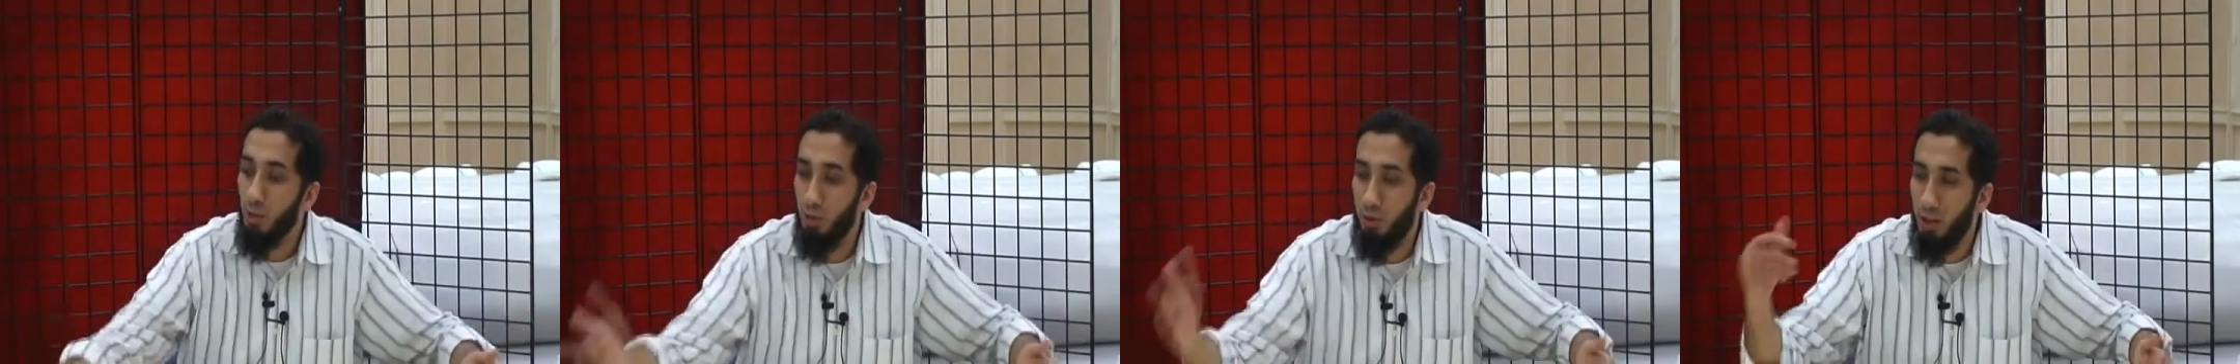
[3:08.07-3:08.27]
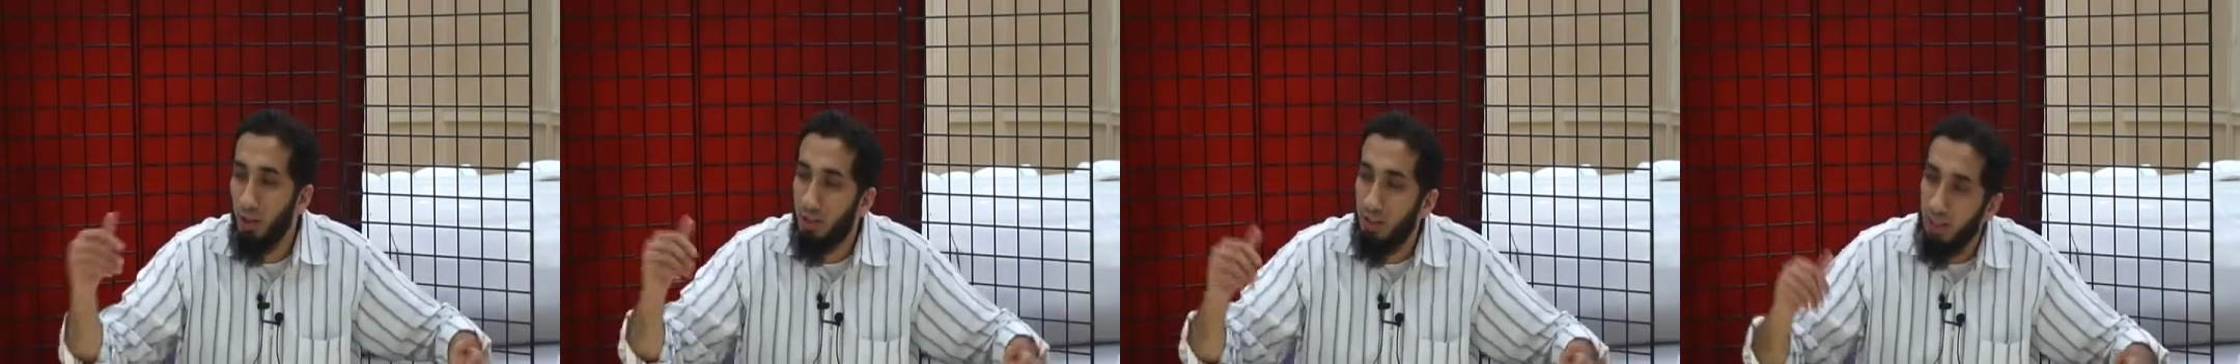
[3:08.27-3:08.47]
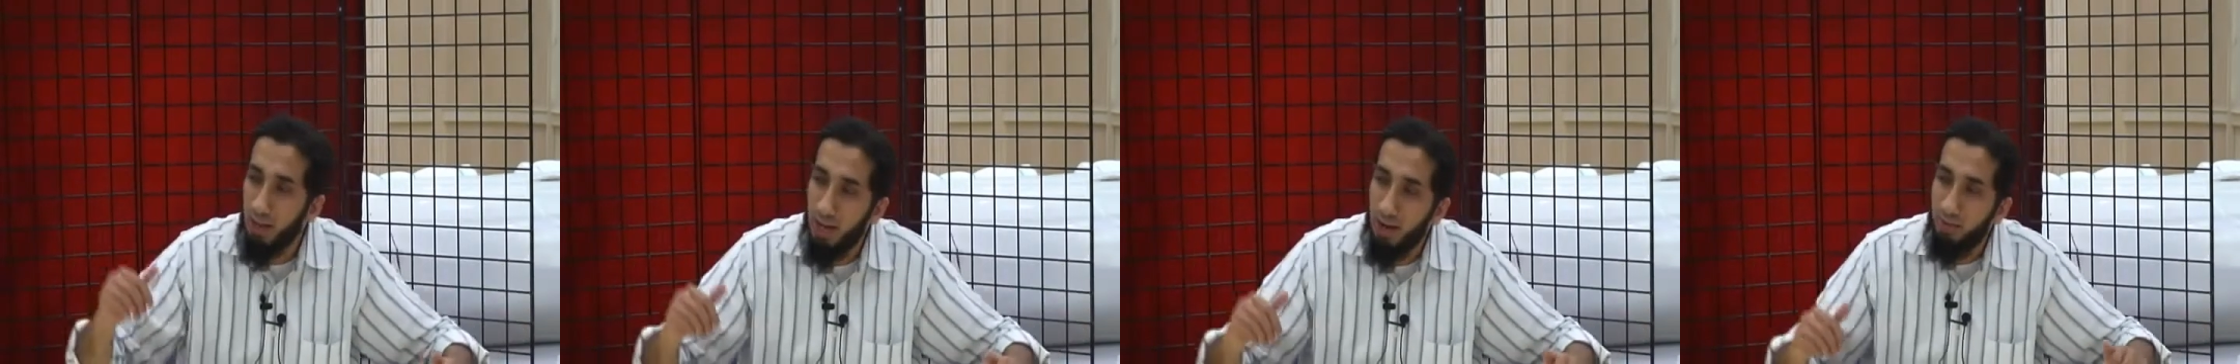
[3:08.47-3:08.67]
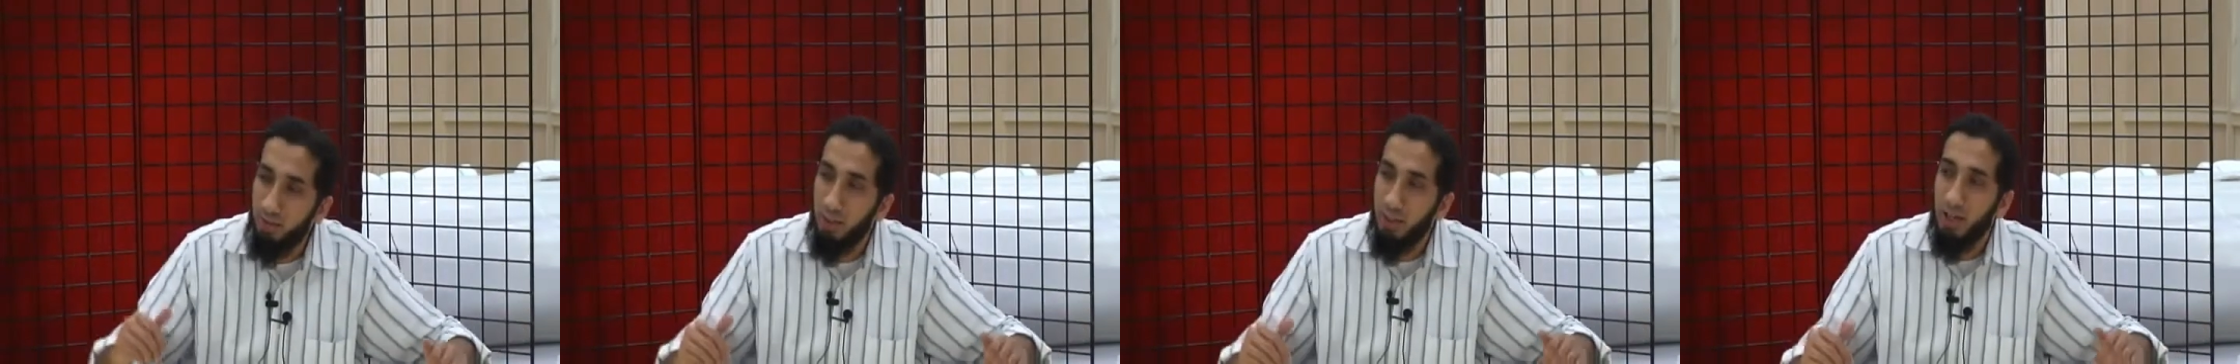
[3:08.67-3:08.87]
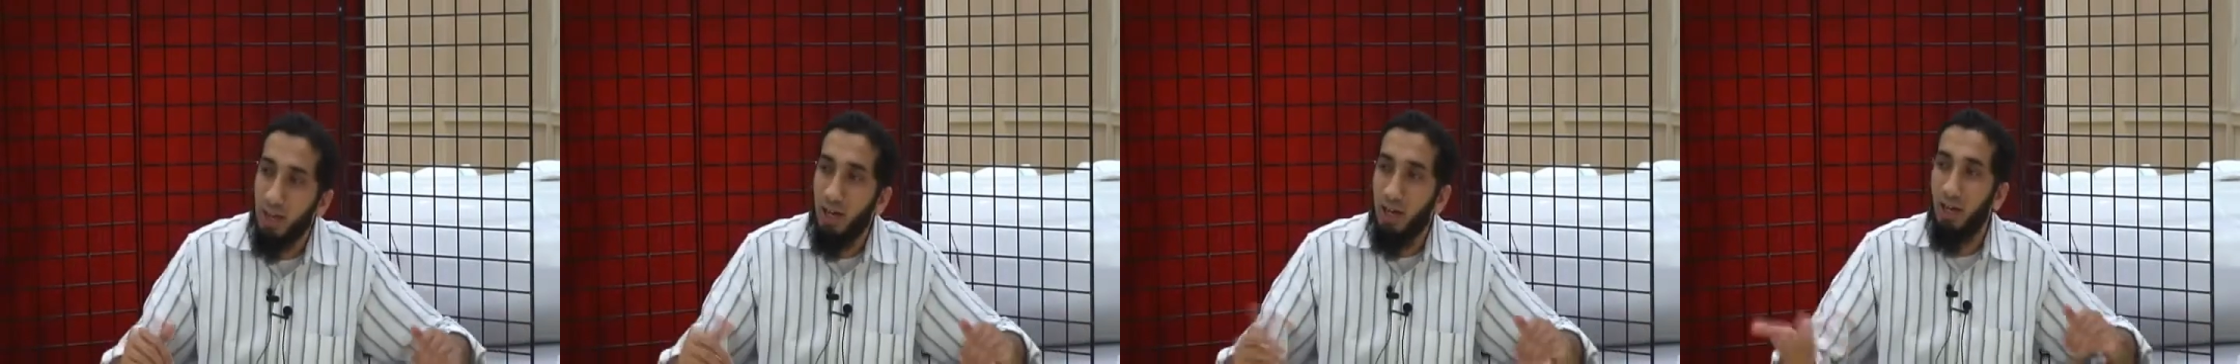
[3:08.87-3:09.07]
Do you think they
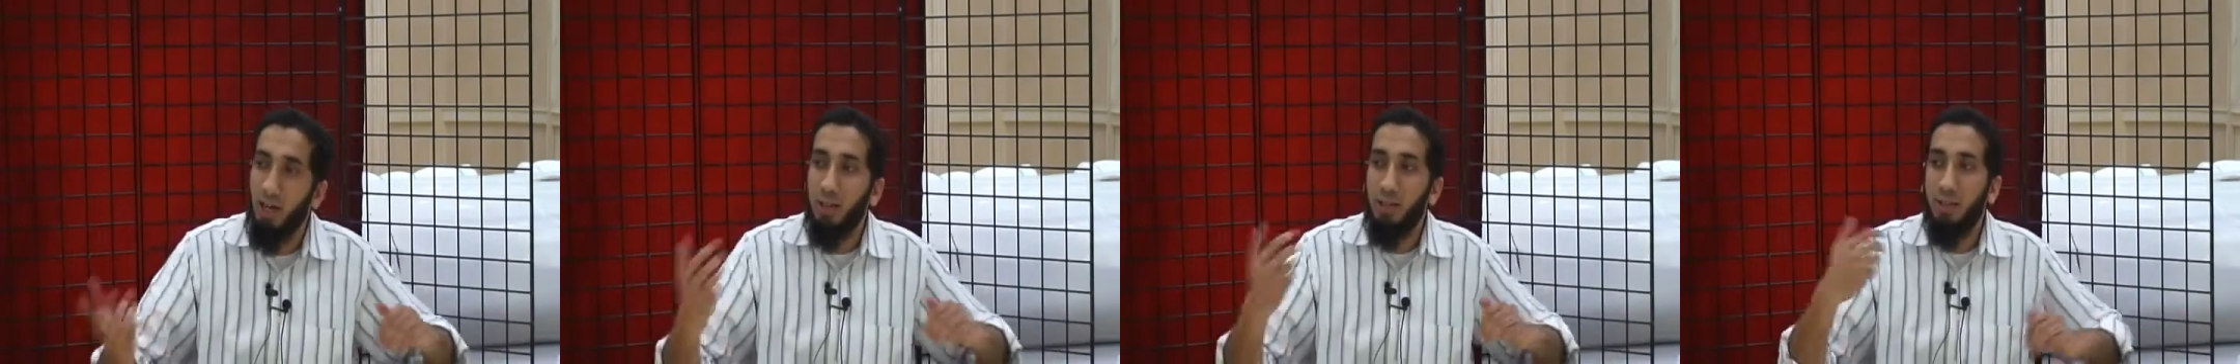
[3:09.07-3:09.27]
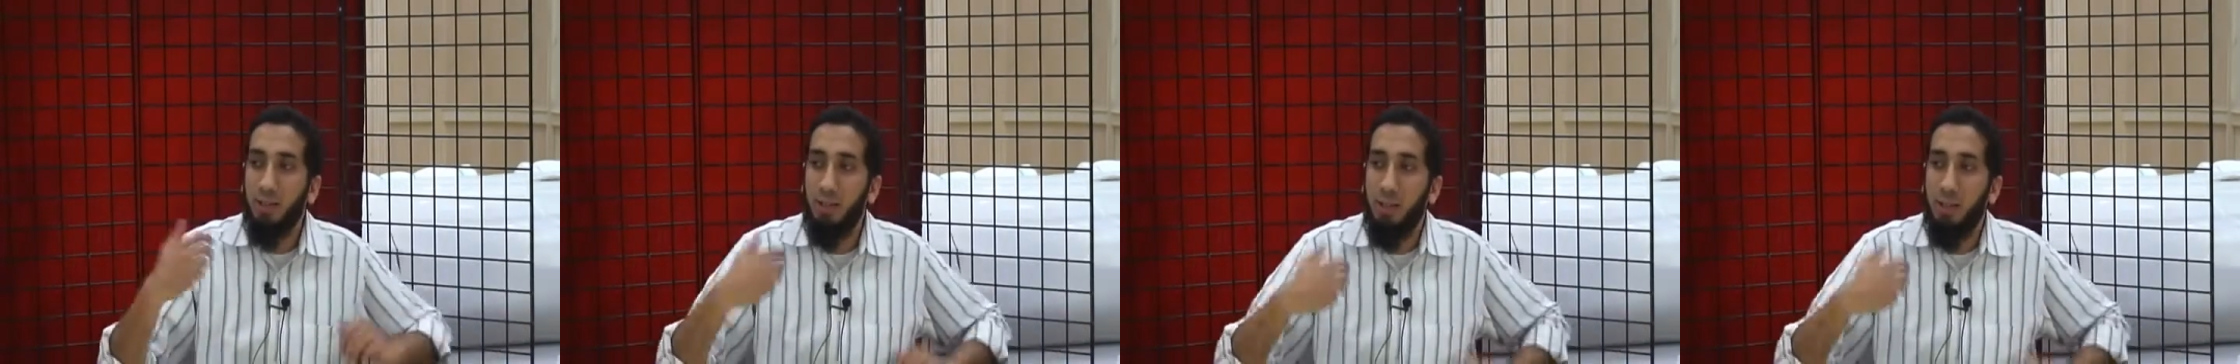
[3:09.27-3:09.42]
have nikah and